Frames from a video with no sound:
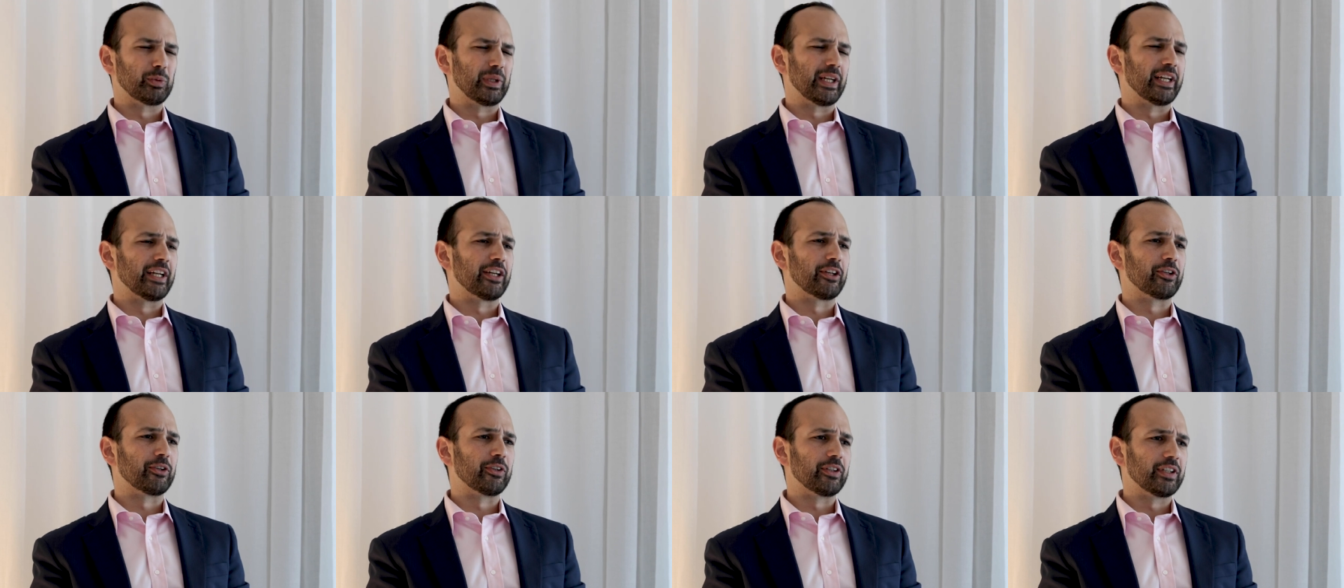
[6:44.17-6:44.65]
We
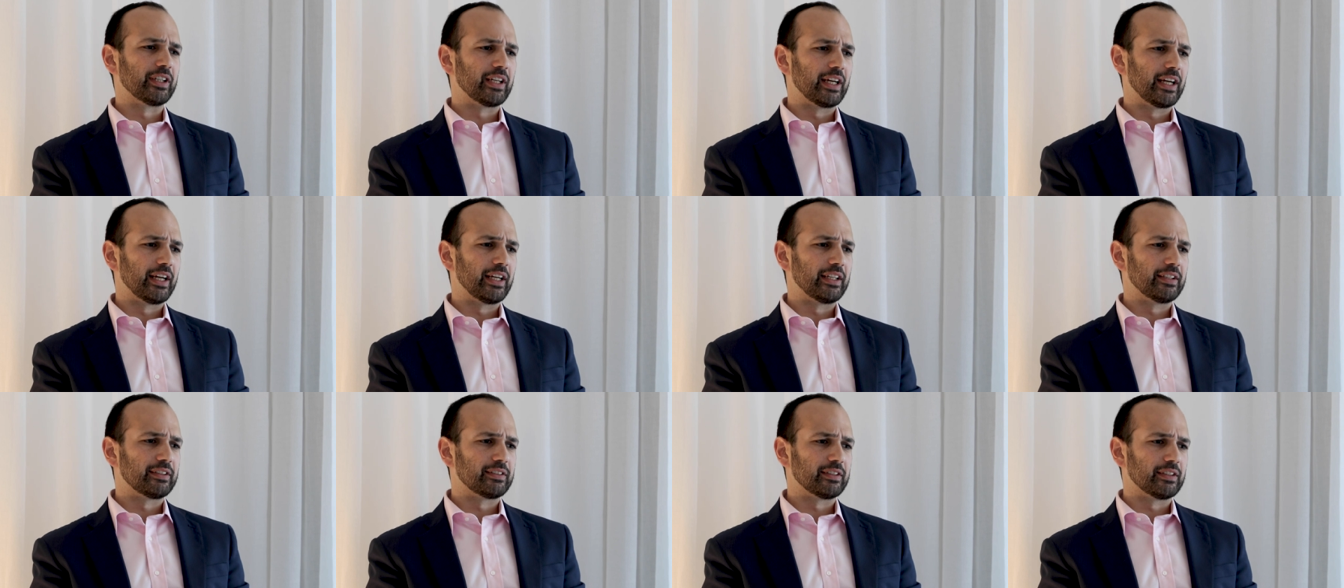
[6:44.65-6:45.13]
can
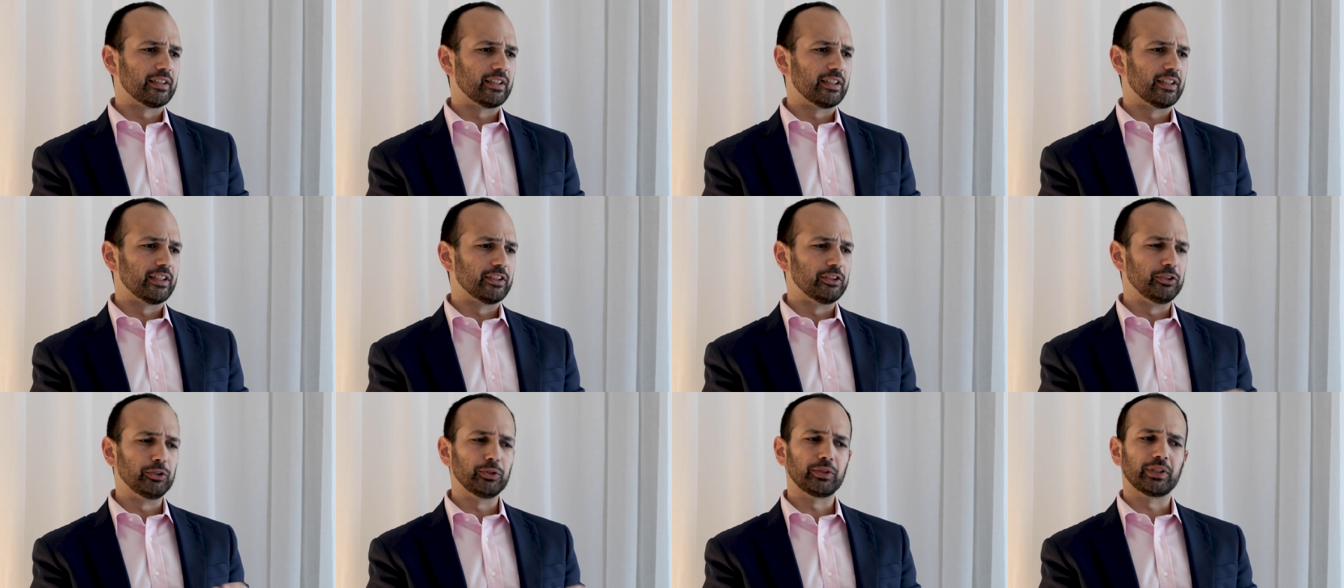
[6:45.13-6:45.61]
create
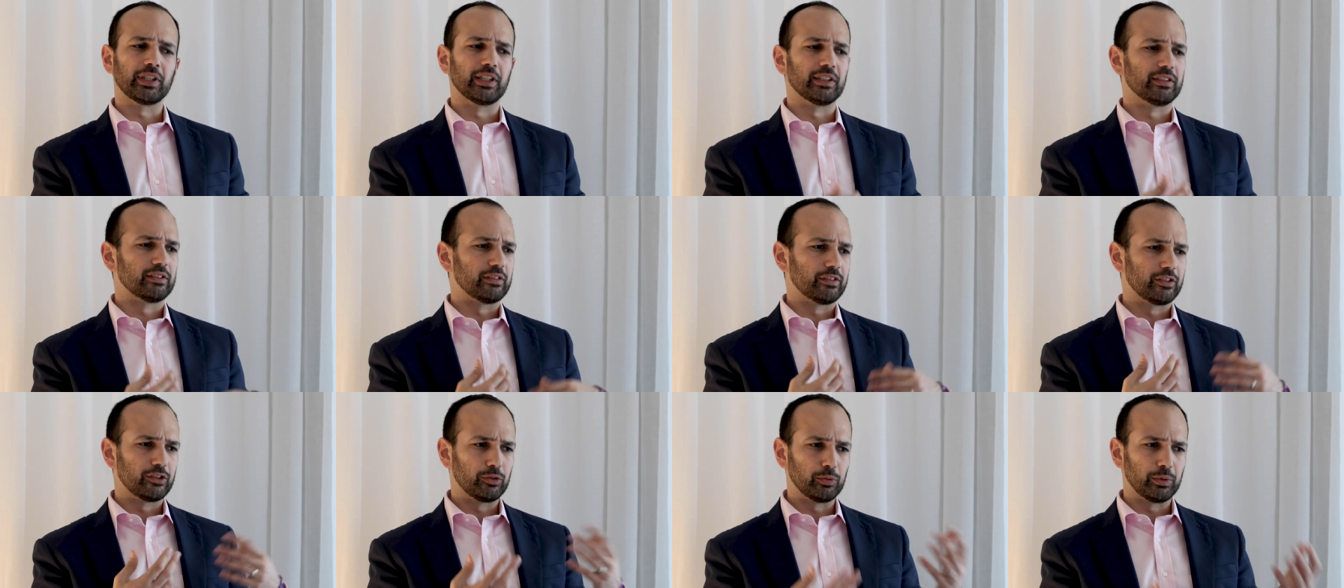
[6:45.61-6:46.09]
uh, new
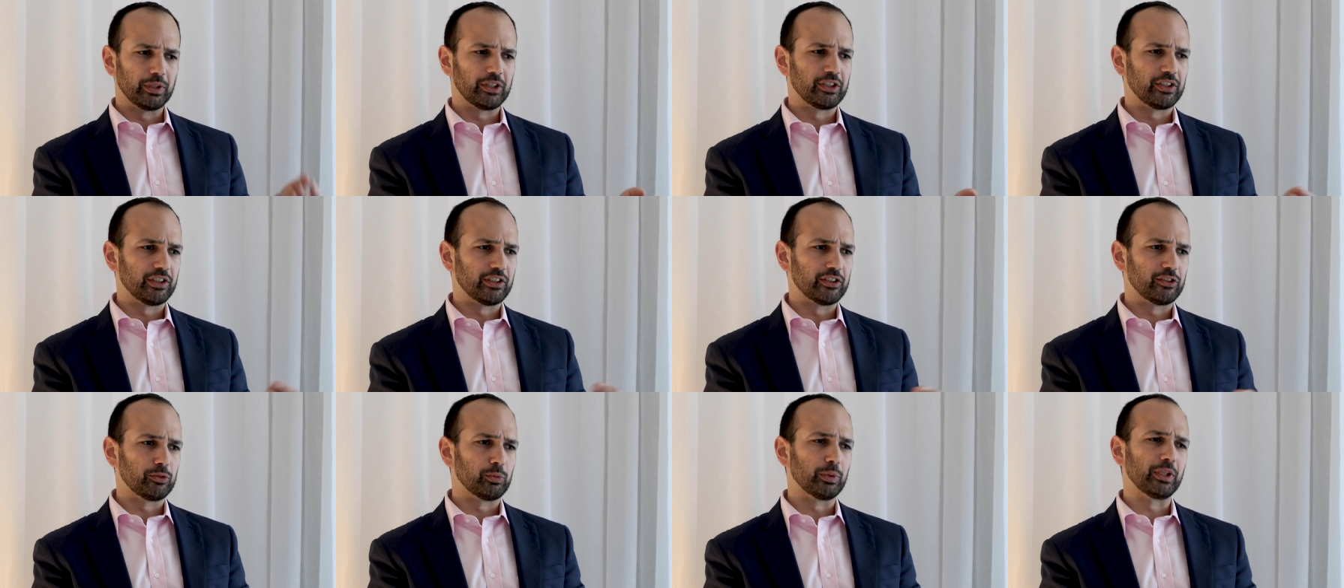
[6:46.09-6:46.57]
kinds of
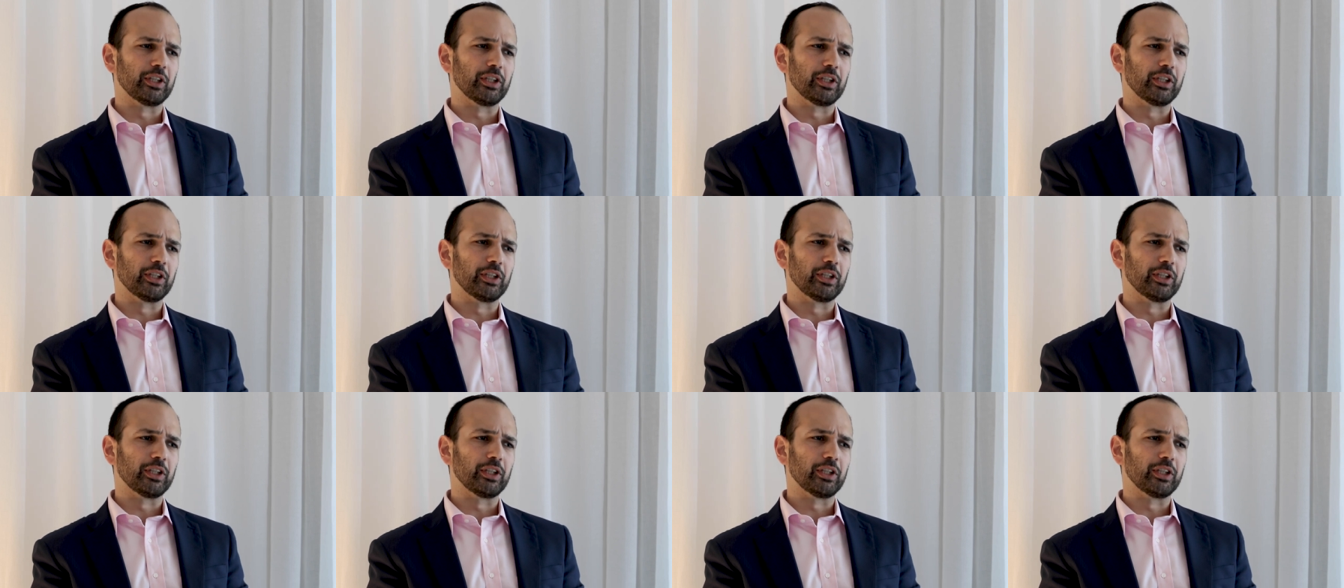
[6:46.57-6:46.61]
switches.